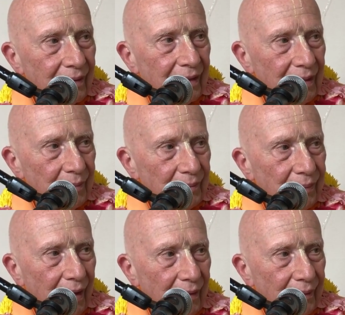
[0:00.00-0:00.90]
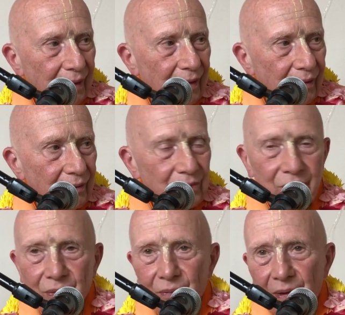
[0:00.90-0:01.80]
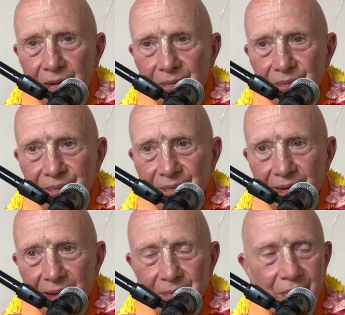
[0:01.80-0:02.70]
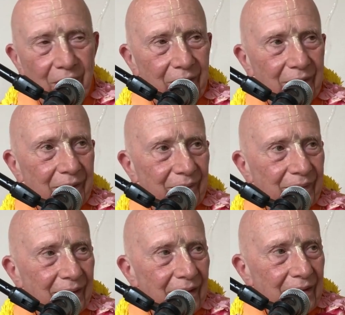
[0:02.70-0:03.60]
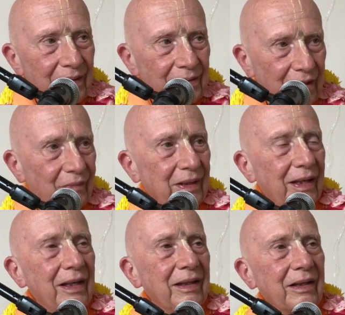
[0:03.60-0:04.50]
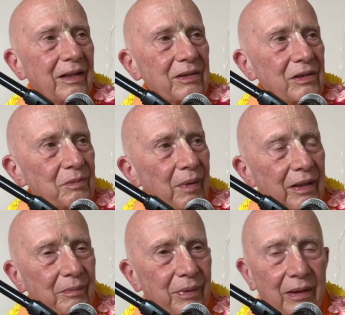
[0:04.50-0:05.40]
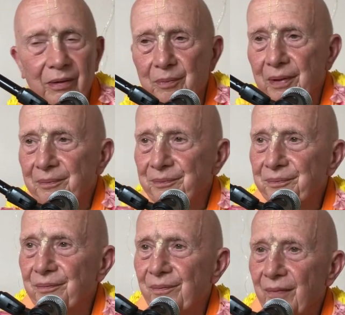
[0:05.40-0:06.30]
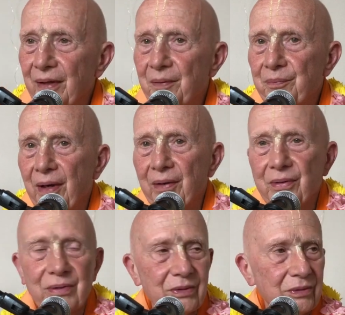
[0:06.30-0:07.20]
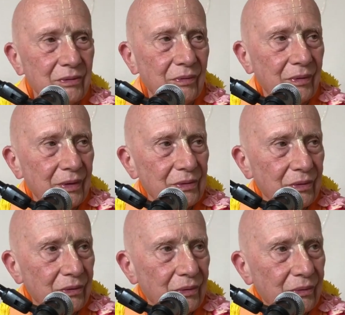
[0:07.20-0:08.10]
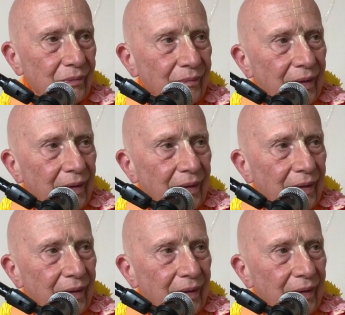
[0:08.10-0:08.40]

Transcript: keep empowering others who want to take part in it. So everything he does is by empowerment. He empowers his devotees to do